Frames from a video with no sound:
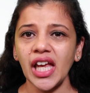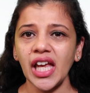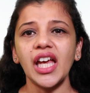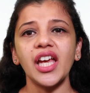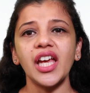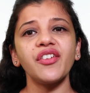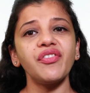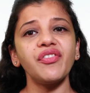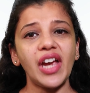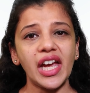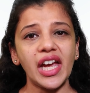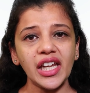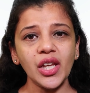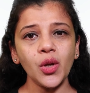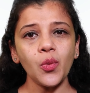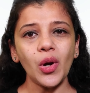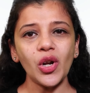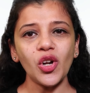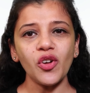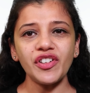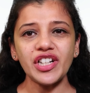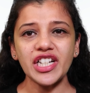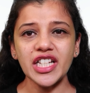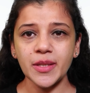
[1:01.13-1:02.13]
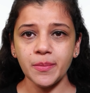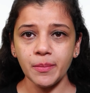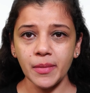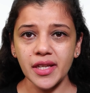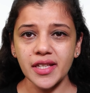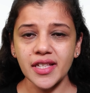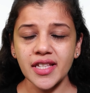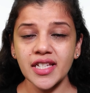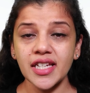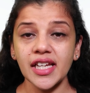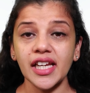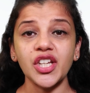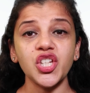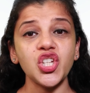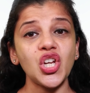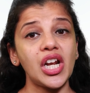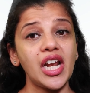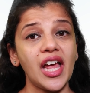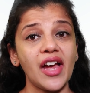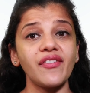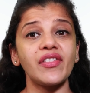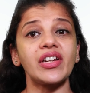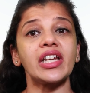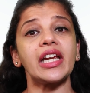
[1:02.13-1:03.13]
If any one of it is missed, it shall
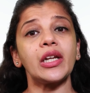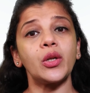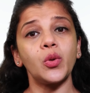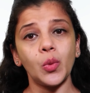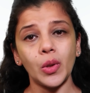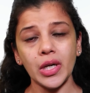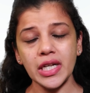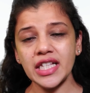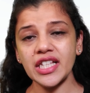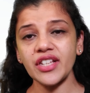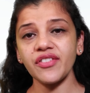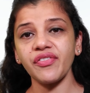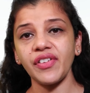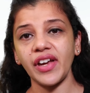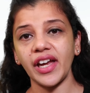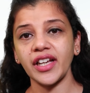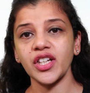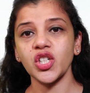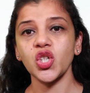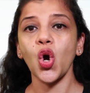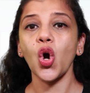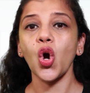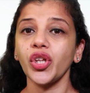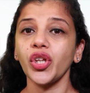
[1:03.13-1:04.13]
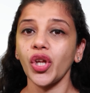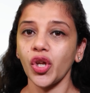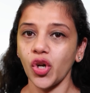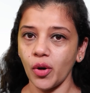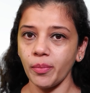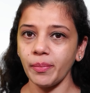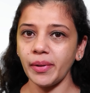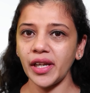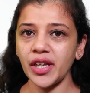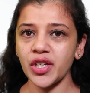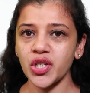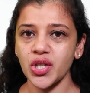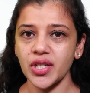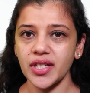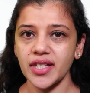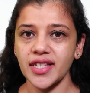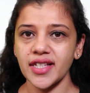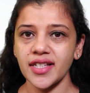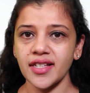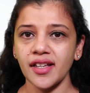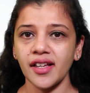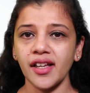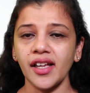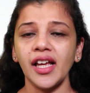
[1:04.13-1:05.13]
have an adverse effect your operations.